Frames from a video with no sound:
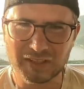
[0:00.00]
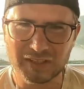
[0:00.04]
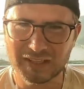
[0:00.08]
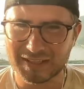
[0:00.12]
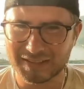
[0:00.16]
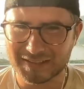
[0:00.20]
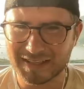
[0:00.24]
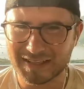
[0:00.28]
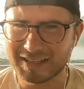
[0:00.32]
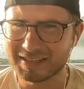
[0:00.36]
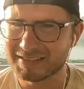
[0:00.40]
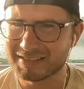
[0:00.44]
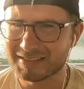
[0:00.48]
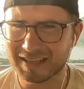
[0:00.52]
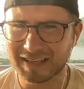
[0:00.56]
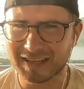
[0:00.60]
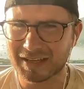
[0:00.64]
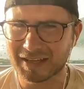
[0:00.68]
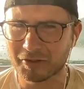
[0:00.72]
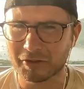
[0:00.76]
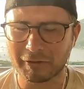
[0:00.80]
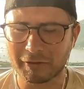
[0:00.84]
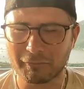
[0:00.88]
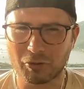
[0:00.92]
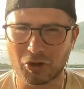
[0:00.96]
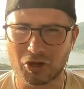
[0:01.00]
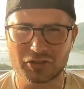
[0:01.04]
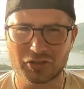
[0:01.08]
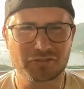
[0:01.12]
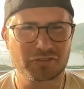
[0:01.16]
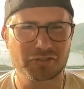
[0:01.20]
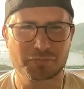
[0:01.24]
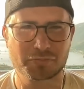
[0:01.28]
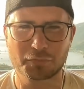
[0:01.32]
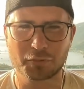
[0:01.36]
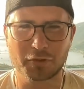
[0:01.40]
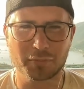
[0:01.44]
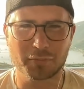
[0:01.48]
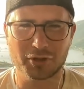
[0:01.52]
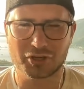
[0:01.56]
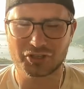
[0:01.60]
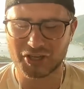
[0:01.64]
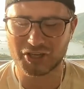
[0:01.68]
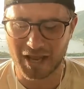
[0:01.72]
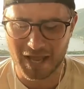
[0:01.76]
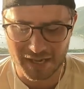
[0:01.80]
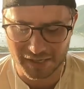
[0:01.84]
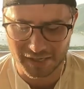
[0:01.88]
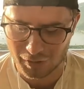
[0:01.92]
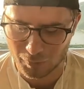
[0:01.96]
it's instant killing bosses pretty
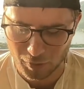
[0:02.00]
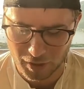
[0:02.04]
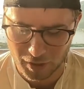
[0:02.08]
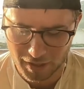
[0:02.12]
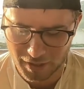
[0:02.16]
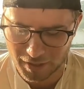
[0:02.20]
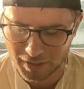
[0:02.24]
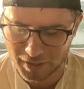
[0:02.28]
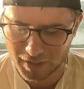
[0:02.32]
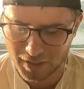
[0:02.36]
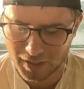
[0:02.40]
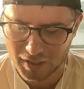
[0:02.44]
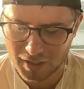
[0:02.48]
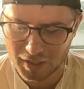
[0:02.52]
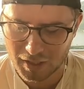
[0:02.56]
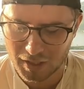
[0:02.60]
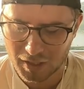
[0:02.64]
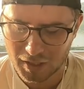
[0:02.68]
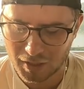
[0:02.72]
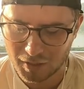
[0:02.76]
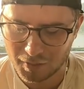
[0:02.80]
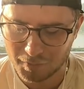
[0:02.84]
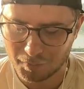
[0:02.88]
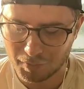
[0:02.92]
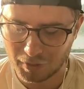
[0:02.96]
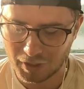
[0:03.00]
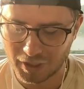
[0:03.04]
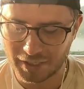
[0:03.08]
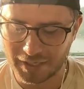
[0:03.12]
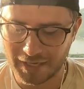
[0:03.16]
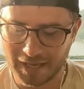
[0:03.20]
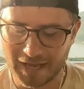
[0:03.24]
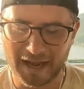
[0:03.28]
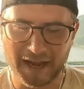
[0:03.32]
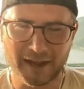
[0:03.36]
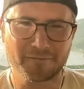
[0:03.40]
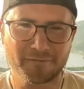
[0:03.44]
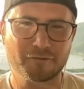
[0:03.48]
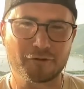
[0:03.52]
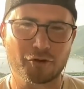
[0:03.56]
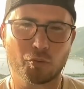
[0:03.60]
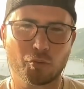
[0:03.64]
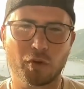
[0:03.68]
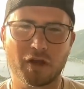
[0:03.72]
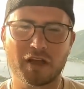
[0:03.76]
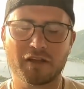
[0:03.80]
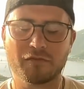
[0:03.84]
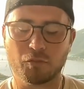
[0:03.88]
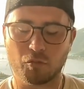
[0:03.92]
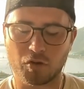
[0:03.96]
much anyway. But after
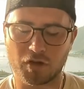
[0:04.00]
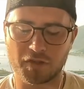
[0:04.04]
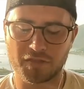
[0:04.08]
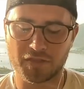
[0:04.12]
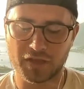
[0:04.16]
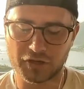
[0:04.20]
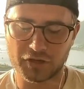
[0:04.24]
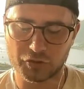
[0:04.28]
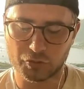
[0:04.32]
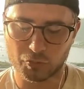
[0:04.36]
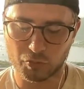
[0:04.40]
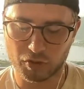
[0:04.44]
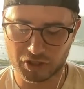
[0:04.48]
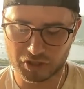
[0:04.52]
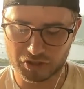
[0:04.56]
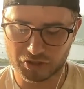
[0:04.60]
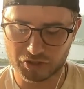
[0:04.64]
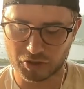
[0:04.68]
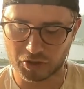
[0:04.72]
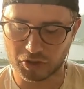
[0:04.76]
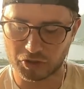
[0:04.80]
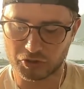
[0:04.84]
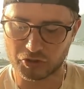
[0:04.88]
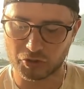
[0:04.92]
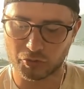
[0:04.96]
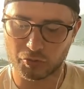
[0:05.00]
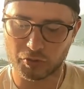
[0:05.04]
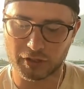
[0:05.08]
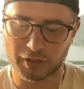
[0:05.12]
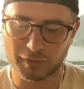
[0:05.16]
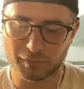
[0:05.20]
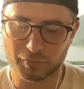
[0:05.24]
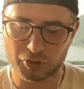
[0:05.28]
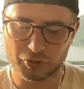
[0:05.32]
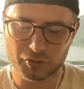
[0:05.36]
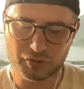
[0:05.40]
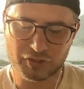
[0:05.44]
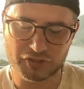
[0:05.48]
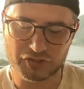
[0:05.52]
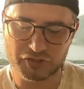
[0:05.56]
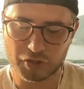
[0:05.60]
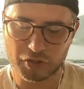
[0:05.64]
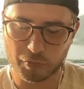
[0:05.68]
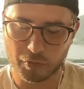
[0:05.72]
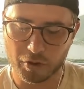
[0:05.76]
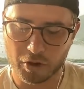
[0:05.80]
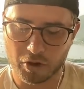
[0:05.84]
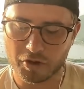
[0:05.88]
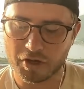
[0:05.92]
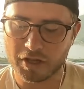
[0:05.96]
wave one, then you want to start doing it. But you can
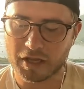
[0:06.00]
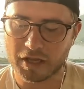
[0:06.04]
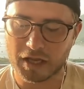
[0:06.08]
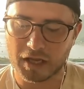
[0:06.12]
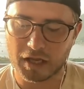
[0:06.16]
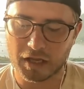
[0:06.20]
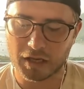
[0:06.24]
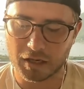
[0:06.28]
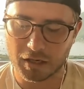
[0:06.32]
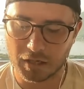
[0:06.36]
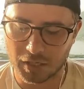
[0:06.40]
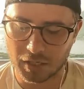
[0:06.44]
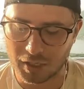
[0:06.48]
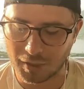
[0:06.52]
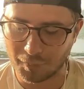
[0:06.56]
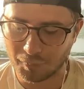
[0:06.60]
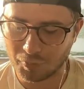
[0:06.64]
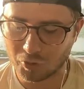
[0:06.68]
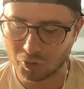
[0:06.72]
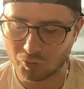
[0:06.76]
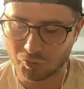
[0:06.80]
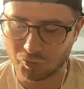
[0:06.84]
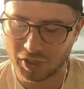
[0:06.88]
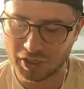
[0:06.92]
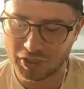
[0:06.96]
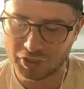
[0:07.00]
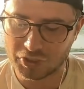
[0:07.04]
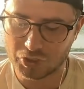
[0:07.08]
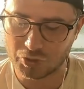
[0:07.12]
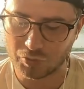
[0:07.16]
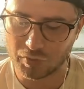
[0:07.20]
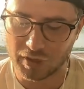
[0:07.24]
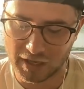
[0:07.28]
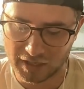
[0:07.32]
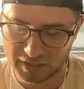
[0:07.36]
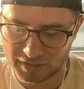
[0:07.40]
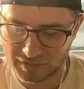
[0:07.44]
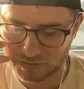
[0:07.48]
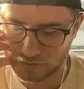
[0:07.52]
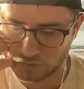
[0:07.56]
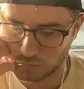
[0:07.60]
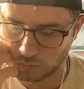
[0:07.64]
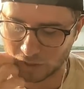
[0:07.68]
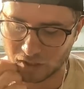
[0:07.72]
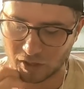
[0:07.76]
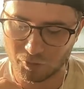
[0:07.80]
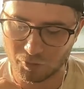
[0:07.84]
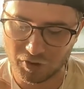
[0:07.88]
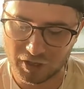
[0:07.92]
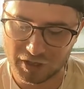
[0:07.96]
see we already got a couple of rank two hexes.
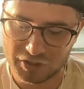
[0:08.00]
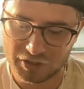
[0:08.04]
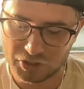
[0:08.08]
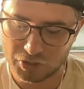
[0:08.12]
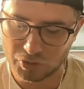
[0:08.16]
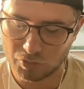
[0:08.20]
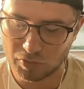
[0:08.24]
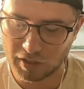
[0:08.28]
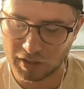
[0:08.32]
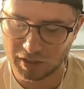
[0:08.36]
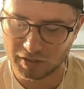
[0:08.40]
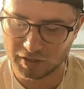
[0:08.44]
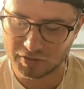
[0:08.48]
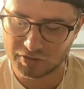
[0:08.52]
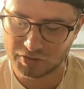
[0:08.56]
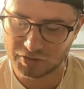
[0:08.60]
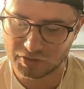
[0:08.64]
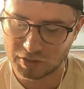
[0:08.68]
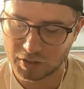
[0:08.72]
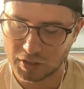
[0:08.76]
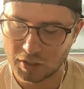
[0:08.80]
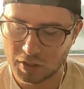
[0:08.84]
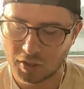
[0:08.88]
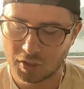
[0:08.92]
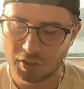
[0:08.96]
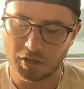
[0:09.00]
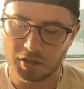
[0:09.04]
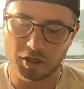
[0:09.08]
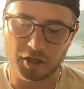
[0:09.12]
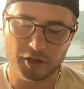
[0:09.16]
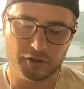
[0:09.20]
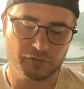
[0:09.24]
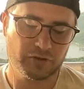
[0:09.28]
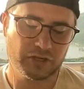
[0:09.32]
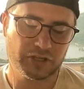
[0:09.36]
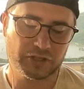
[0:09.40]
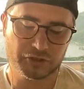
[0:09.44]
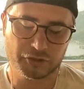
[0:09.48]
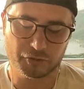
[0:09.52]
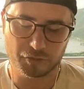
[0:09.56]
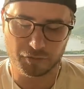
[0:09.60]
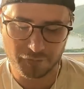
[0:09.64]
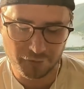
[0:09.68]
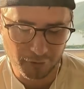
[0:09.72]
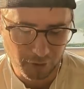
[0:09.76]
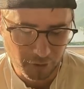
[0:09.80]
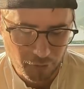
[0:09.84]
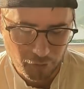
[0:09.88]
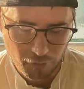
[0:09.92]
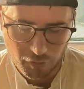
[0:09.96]
We got a rank two hex on a rank two
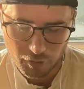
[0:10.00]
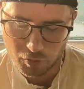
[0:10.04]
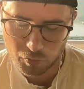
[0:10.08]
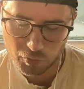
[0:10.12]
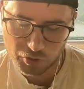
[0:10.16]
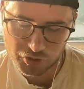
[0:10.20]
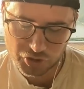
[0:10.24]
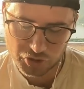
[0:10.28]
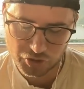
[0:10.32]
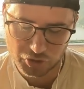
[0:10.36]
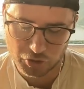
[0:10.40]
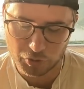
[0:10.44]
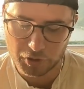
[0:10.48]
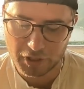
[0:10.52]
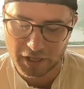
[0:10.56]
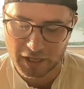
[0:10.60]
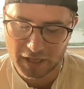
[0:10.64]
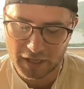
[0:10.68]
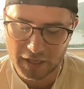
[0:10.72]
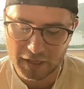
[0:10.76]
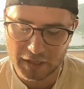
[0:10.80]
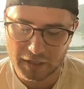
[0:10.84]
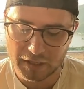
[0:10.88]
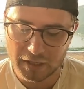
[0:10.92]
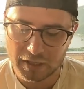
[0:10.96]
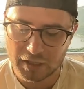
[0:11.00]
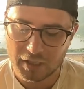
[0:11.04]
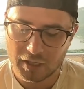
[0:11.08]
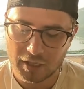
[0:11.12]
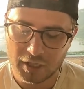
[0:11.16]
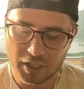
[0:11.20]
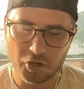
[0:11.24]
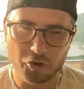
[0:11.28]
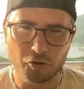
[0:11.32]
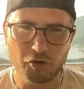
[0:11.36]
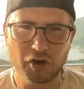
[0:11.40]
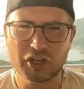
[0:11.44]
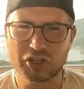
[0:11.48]
Thunderer, which is okay, and a